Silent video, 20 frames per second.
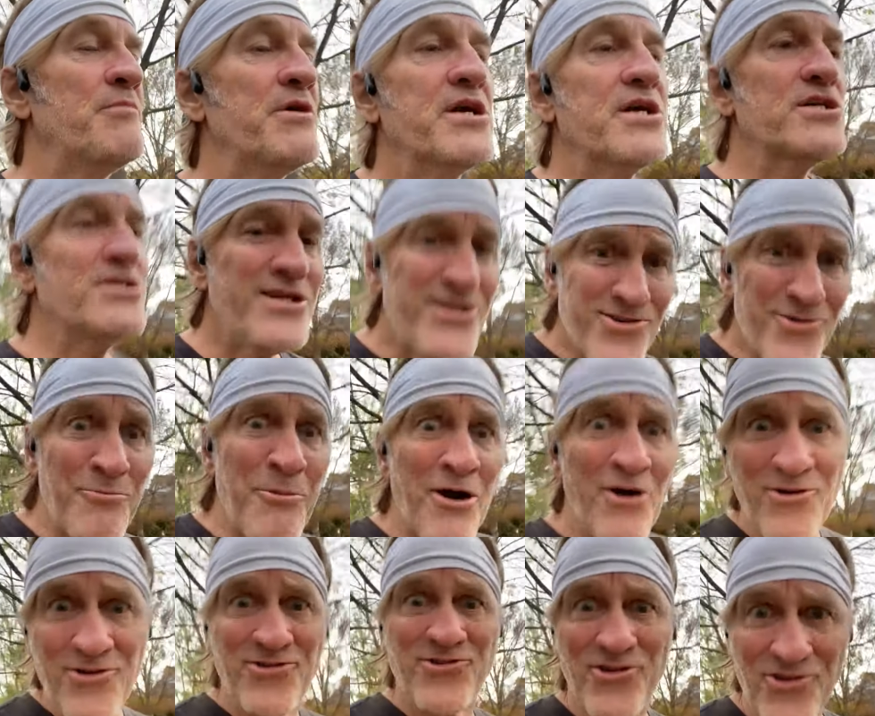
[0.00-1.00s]
because she's a
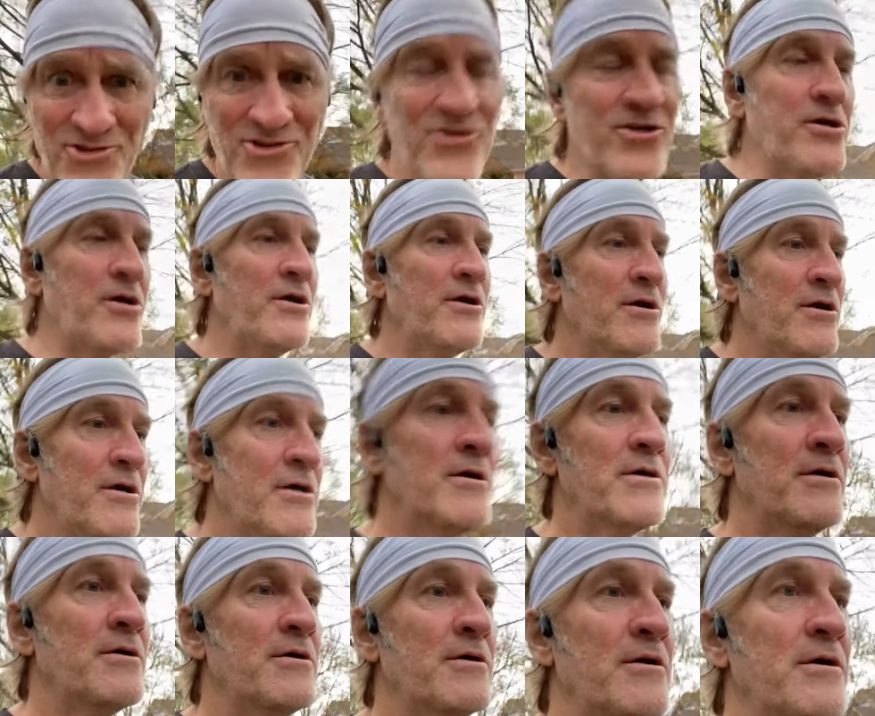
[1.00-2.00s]
Marxist.
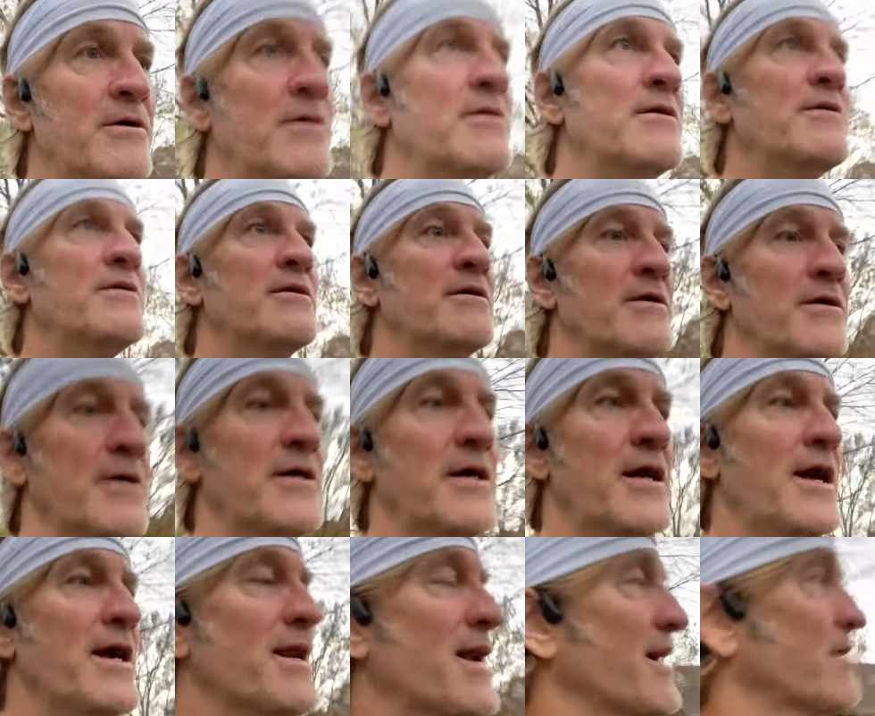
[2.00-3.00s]

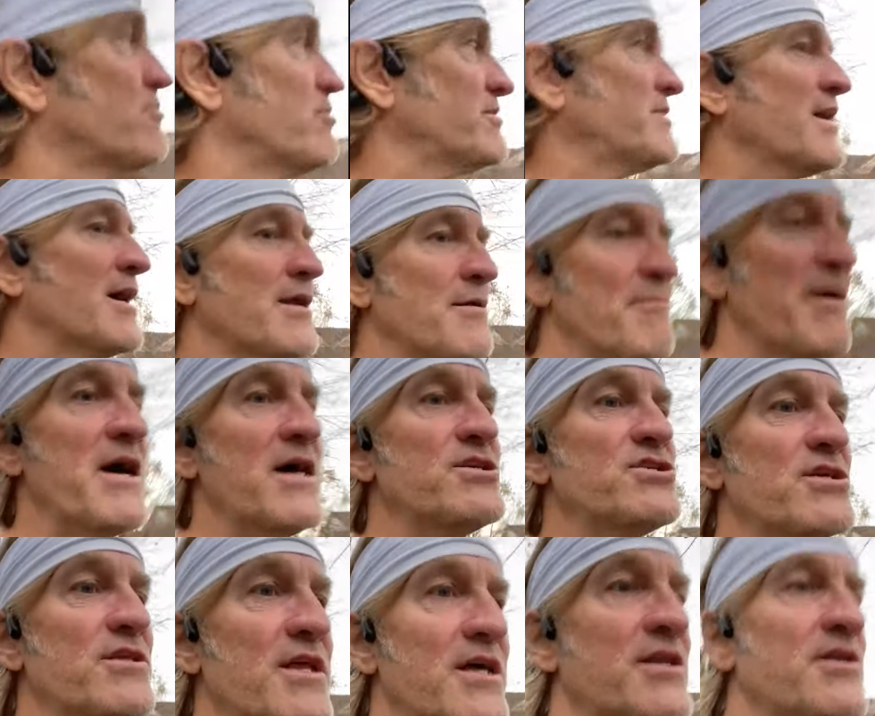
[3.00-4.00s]
And I could not
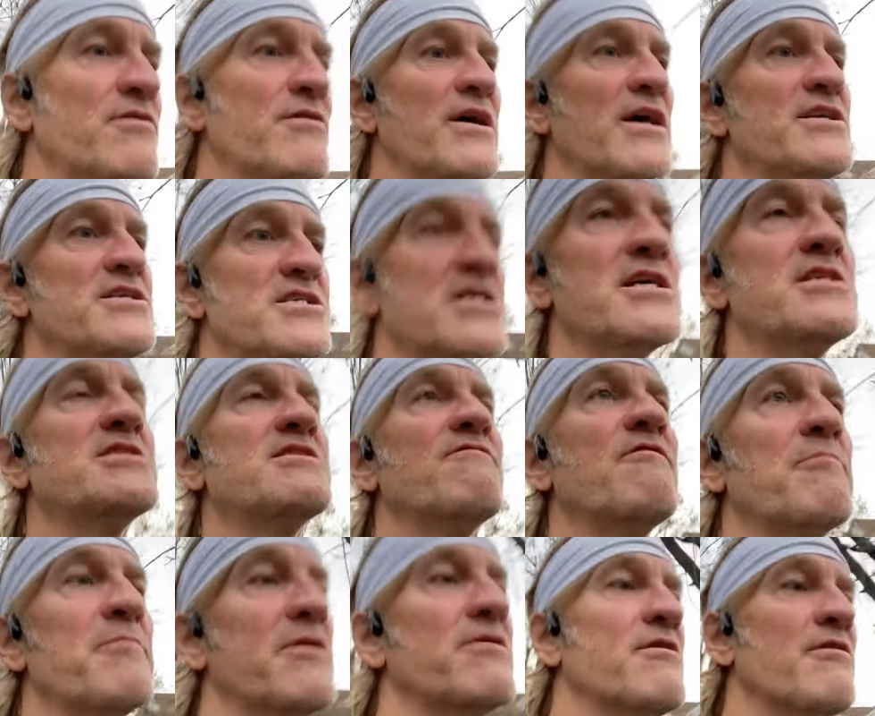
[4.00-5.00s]
imagine that the United States of
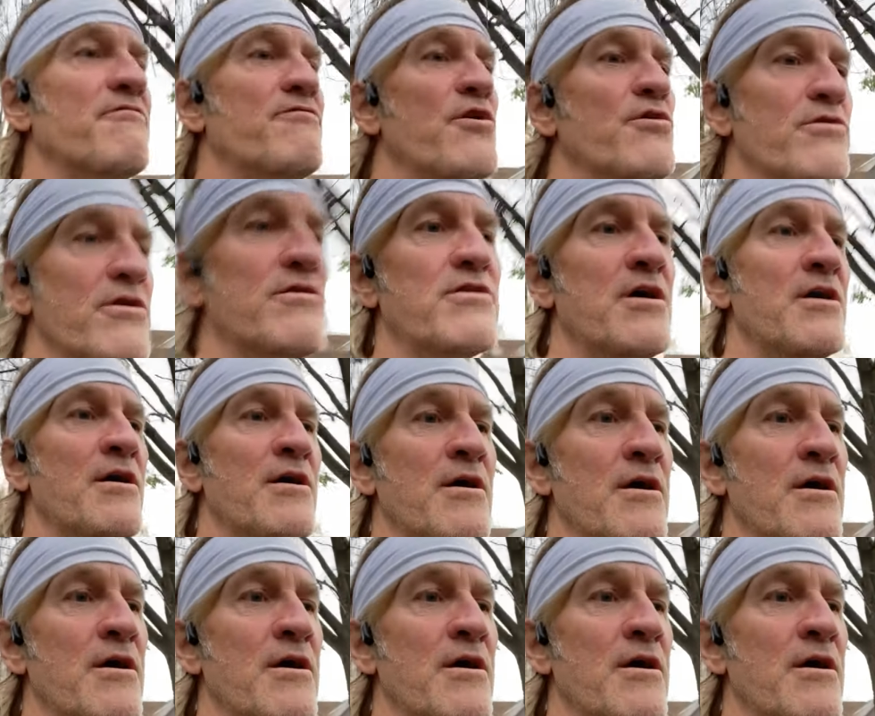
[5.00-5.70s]
America voted